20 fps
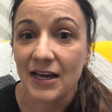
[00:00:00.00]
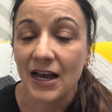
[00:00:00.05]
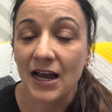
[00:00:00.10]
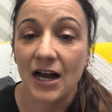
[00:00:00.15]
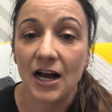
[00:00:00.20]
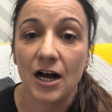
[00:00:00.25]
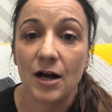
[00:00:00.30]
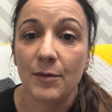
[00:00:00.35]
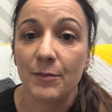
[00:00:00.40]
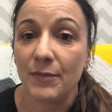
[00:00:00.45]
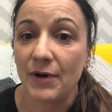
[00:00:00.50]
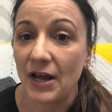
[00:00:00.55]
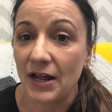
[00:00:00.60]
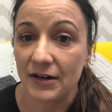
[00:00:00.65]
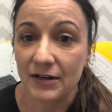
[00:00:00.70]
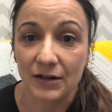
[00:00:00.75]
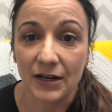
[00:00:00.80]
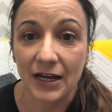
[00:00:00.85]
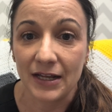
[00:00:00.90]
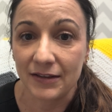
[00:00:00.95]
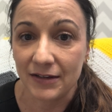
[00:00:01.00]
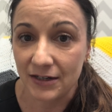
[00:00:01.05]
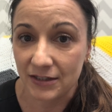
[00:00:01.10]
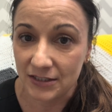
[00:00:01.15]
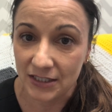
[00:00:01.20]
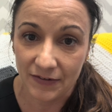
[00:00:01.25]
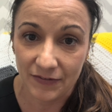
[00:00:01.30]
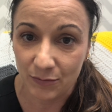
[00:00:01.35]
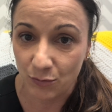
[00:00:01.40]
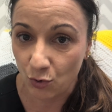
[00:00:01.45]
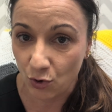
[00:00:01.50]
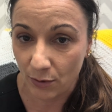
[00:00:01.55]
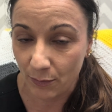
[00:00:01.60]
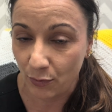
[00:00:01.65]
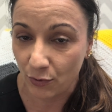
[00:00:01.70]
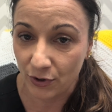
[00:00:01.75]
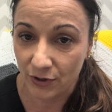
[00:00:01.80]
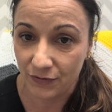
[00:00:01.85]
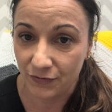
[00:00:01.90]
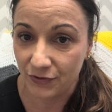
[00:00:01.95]
and that it's even more
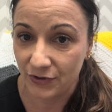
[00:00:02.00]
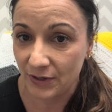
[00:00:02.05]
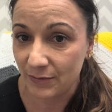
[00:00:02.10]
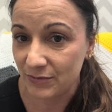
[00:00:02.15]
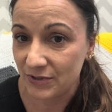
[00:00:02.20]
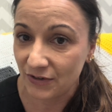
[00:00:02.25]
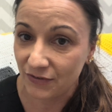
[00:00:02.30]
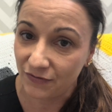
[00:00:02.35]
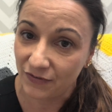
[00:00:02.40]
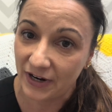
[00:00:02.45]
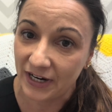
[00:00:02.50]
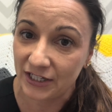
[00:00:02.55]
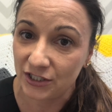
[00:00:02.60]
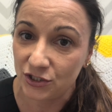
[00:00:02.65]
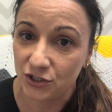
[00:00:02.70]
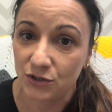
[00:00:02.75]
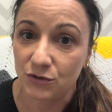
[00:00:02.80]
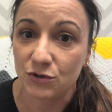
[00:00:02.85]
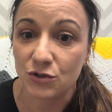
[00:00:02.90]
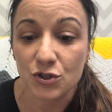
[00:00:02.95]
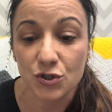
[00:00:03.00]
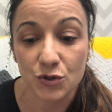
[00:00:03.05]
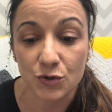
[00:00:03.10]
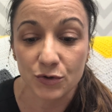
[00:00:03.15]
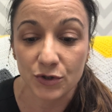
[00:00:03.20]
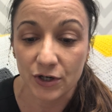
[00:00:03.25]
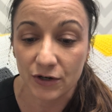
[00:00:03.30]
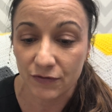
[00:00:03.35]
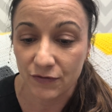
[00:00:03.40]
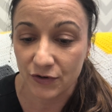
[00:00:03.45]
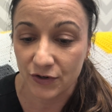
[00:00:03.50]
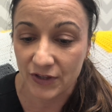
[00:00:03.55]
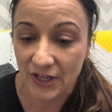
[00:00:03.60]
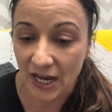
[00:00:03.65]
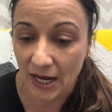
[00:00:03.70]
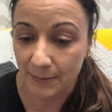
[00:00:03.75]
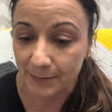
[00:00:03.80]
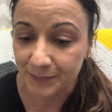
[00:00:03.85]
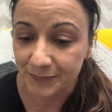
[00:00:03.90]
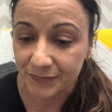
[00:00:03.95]
important for them to find you sooner for that.